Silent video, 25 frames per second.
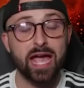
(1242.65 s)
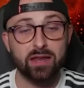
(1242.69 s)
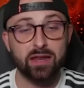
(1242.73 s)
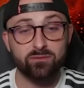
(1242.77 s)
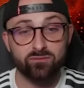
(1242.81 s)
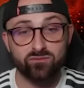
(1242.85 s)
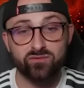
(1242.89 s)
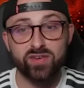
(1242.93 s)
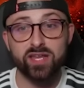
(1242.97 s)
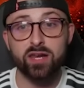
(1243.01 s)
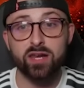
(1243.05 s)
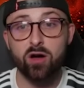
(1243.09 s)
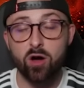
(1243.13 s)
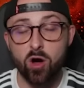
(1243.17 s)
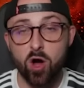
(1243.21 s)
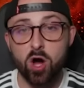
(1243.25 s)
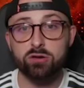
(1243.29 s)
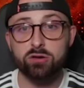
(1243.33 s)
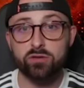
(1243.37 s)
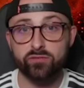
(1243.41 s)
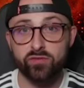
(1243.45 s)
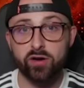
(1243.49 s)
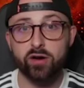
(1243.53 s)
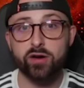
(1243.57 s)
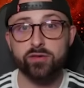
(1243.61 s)
And Villa
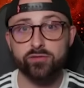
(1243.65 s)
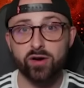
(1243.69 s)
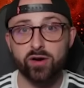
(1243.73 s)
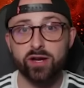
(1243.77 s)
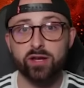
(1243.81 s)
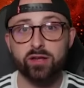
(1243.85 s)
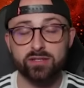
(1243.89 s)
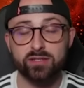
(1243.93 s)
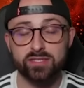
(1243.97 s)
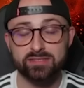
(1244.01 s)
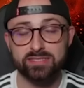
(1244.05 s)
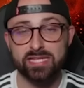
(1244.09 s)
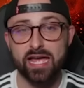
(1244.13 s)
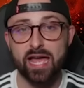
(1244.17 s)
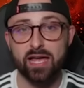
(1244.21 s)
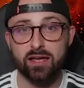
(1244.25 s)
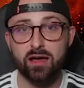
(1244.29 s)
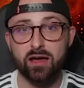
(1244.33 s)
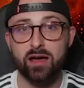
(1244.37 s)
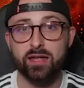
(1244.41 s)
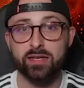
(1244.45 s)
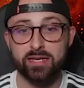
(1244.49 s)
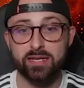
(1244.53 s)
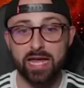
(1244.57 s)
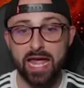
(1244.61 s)
are a very, very good
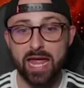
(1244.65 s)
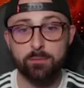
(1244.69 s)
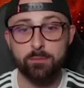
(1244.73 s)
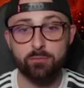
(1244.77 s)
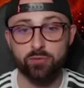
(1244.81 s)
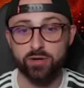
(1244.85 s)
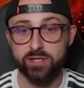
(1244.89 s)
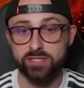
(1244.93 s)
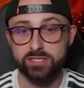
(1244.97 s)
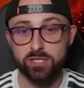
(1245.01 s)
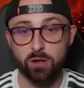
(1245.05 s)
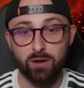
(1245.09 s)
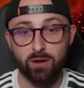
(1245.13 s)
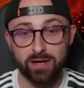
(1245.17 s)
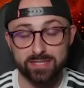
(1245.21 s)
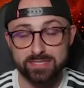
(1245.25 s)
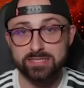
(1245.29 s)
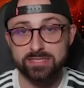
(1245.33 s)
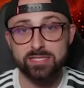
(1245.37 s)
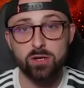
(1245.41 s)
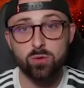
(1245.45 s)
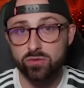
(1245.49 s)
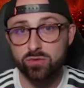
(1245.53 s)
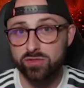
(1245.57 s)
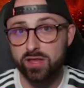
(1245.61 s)
attack under Emery. So I
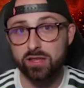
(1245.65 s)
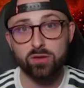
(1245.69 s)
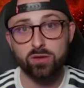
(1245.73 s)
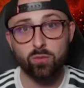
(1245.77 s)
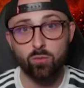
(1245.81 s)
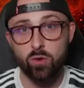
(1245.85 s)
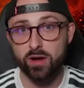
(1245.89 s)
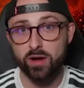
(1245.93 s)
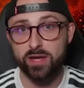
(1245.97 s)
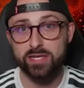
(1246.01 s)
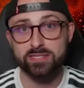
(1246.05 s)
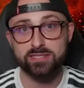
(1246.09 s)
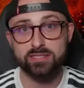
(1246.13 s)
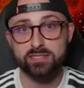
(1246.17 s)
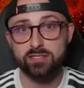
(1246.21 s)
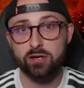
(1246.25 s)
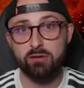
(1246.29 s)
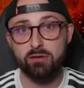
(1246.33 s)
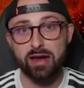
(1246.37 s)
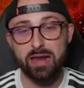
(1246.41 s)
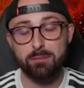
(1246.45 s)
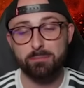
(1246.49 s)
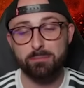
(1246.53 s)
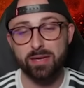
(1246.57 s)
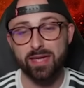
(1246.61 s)
still think that Watkins is a
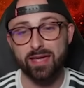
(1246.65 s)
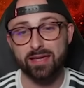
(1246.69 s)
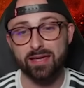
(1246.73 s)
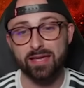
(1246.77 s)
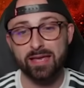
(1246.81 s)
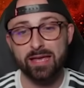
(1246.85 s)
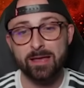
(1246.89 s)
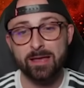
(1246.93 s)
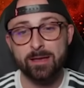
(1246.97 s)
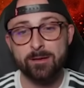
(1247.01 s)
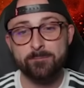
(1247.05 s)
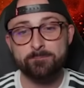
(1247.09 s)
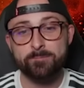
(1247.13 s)
great pick.